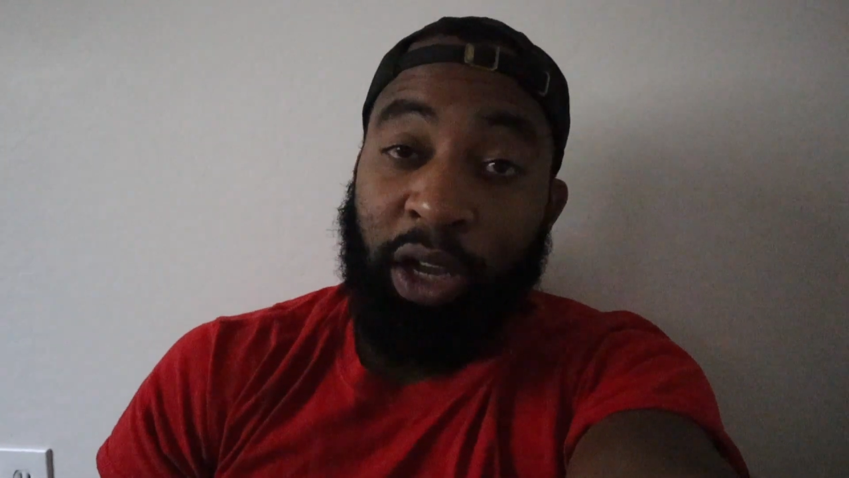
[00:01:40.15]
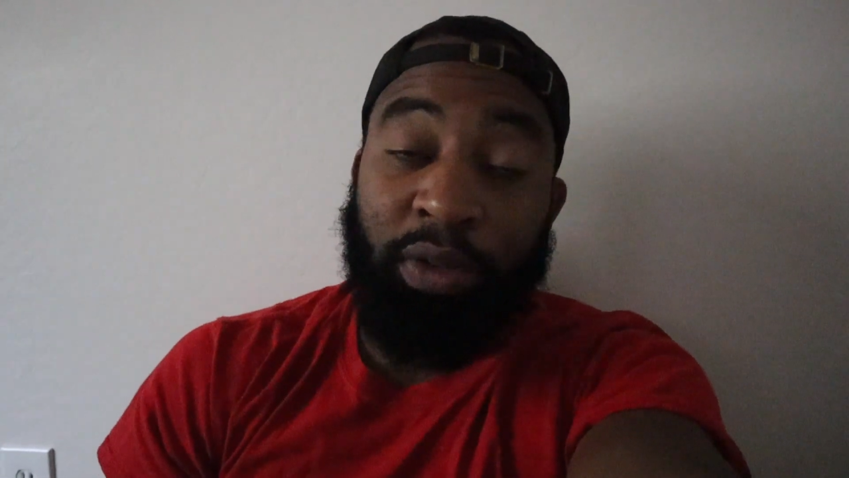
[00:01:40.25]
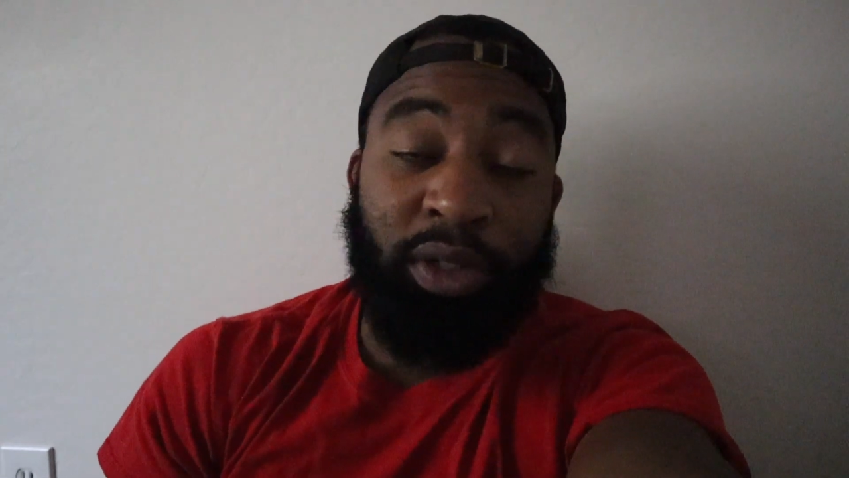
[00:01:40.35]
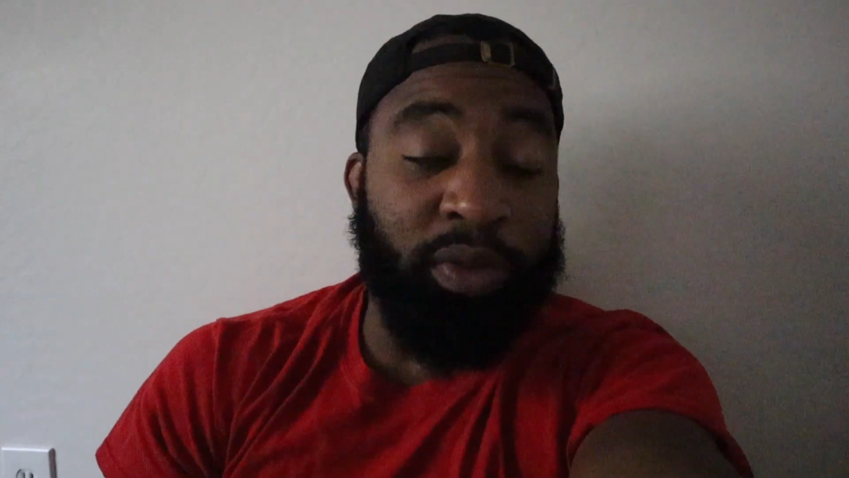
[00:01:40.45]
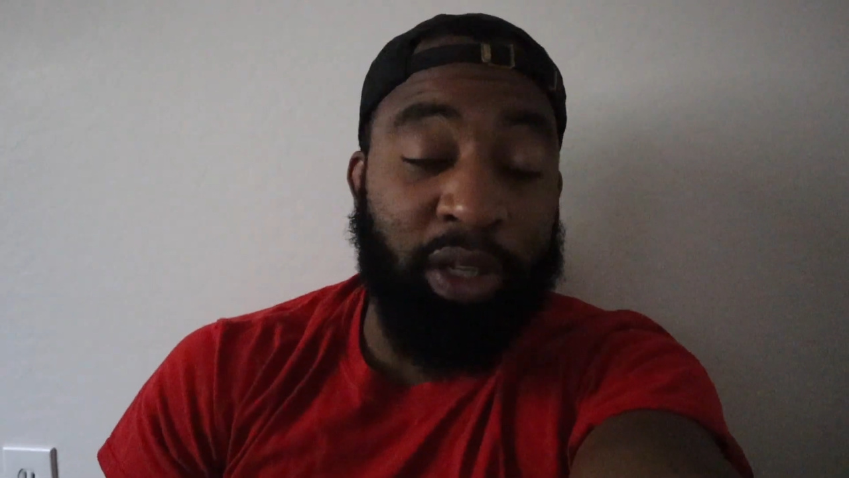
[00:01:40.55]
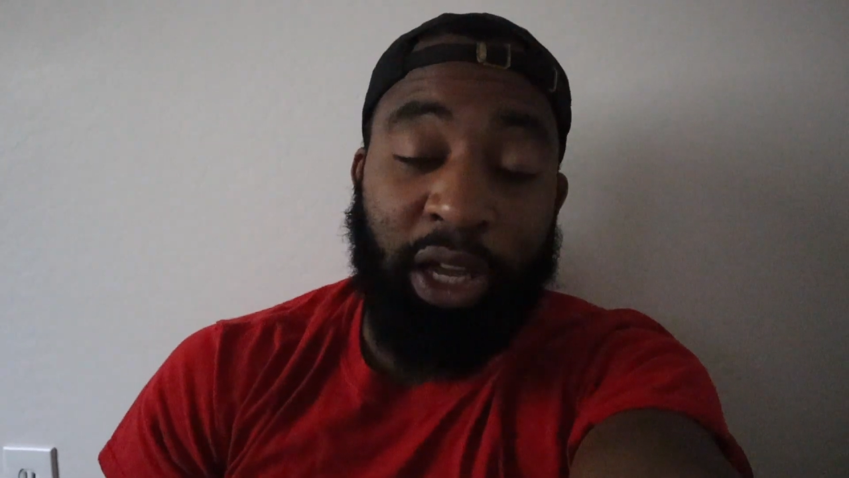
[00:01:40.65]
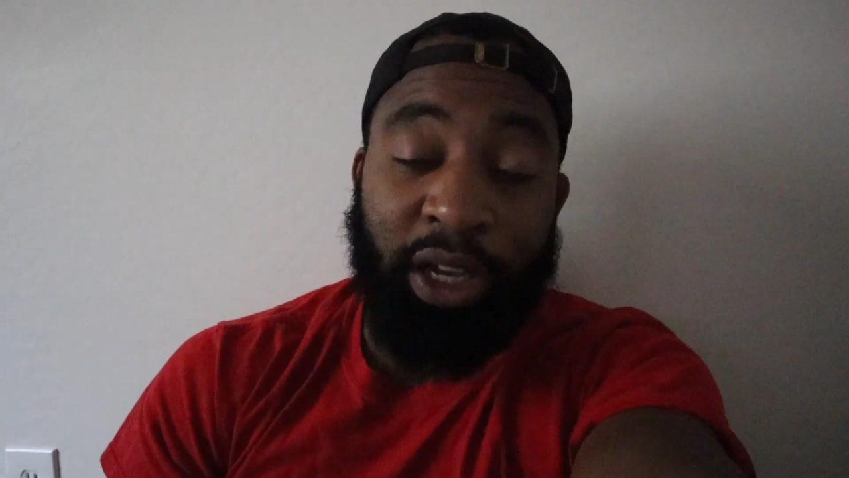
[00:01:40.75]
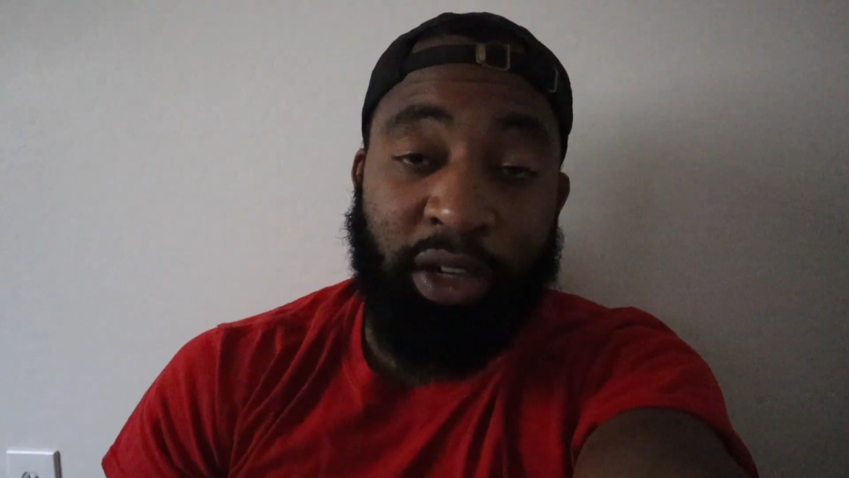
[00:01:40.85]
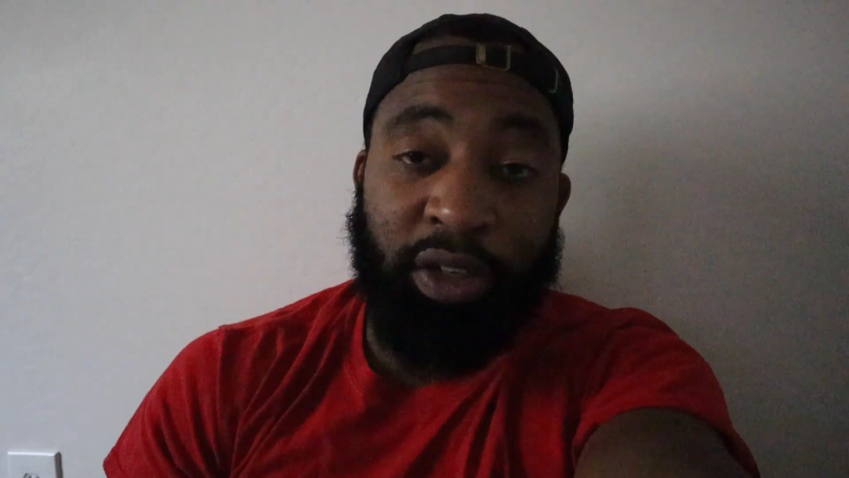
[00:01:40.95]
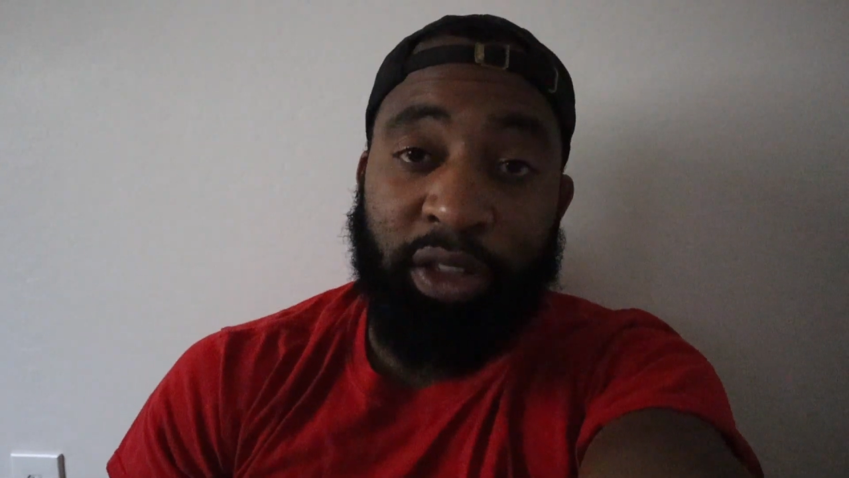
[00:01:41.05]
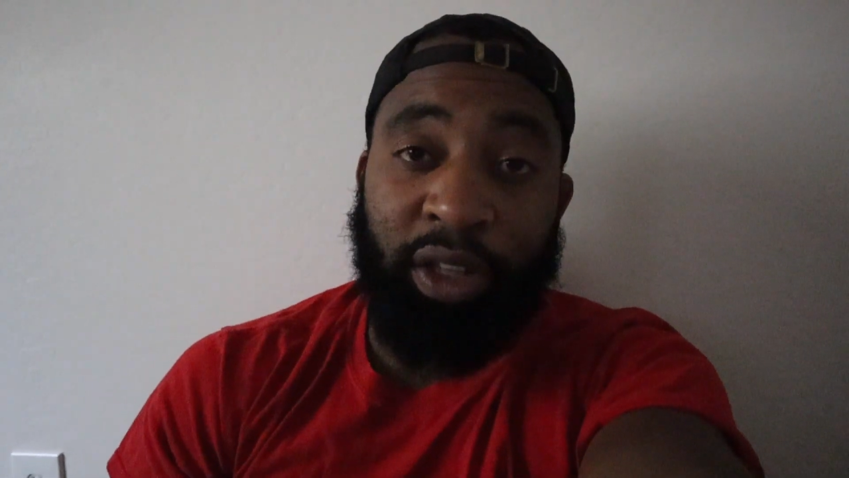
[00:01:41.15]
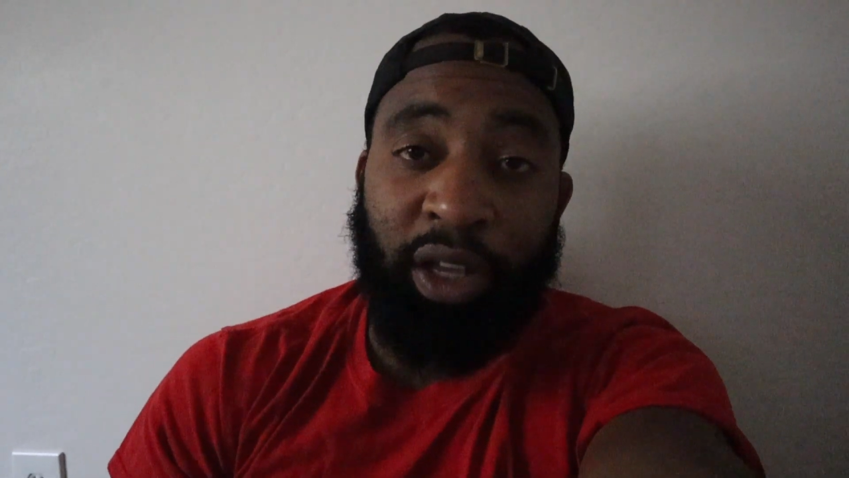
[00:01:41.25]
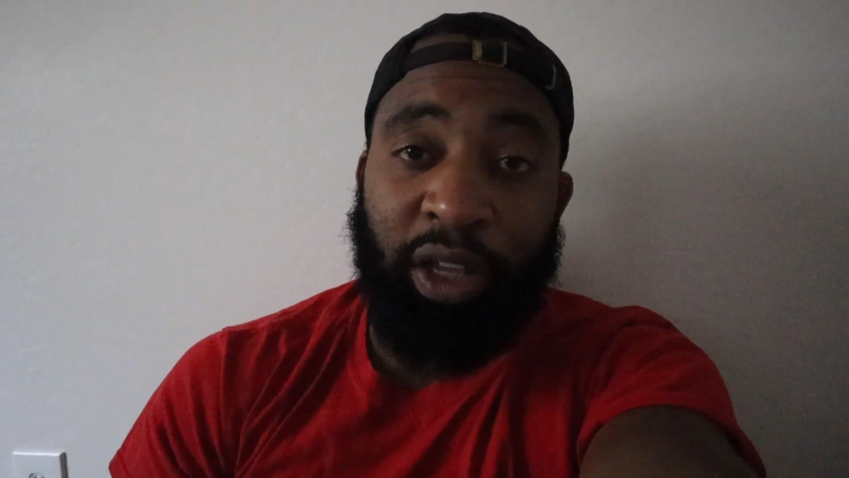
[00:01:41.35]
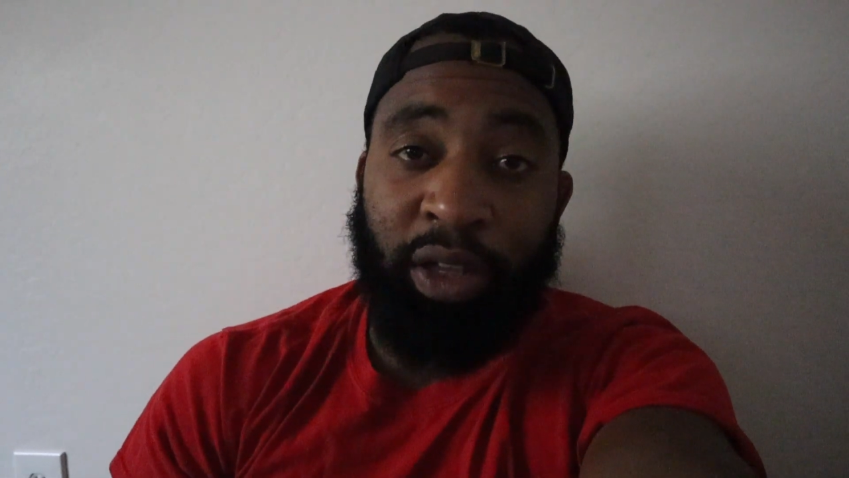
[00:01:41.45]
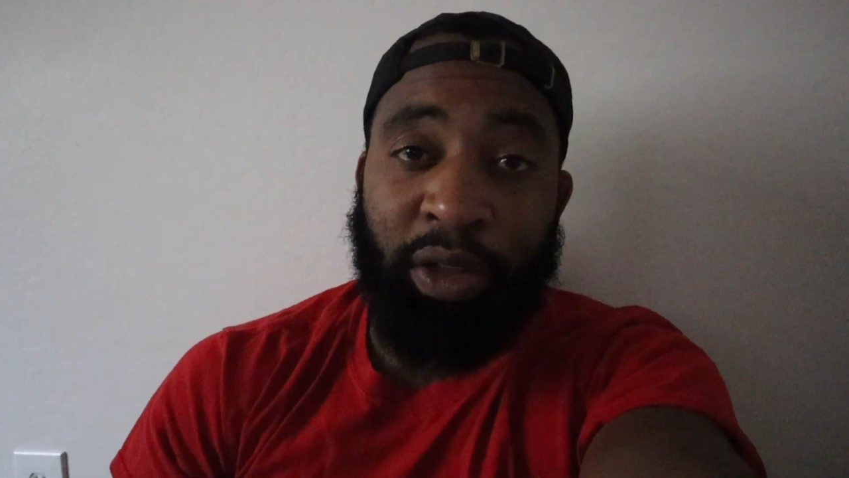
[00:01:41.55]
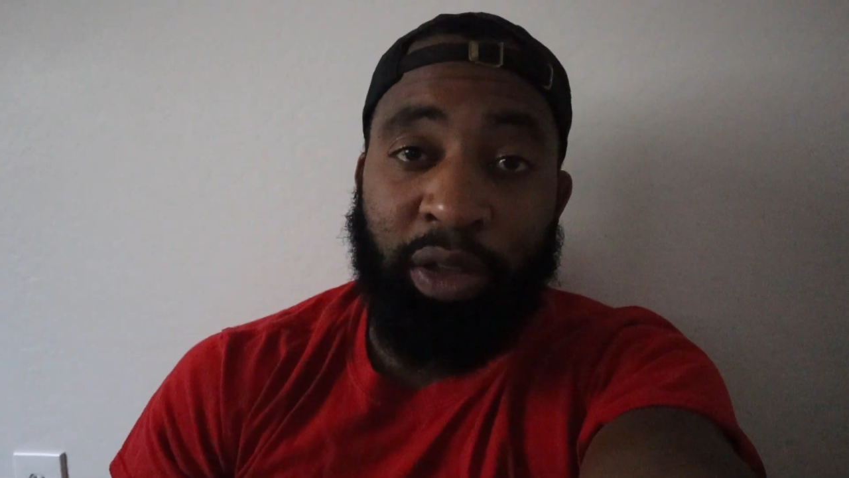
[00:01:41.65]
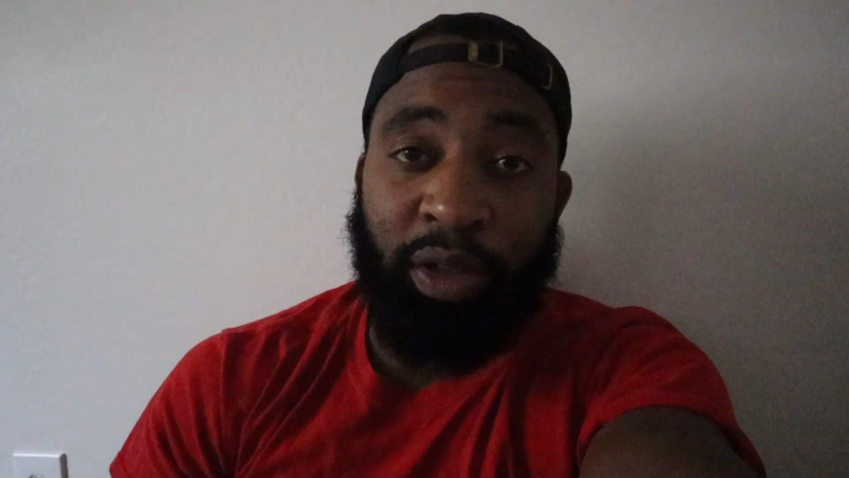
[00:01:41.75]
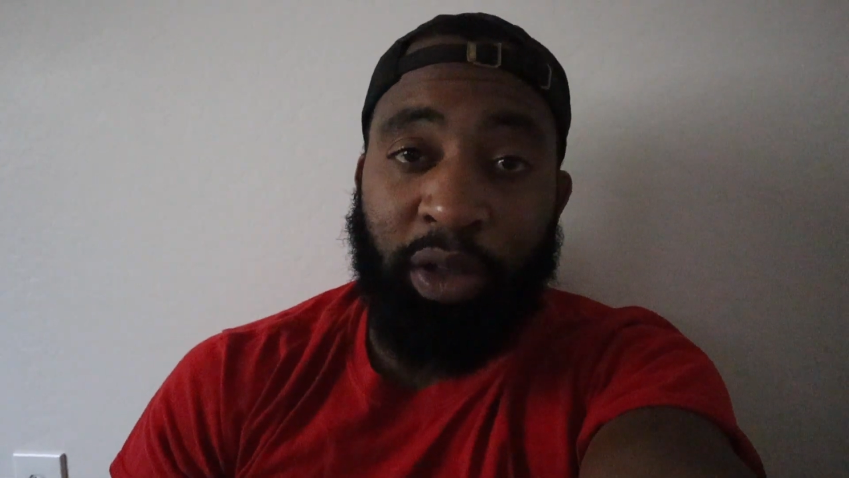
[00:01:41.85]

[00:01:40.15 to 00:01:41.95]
I was so tired that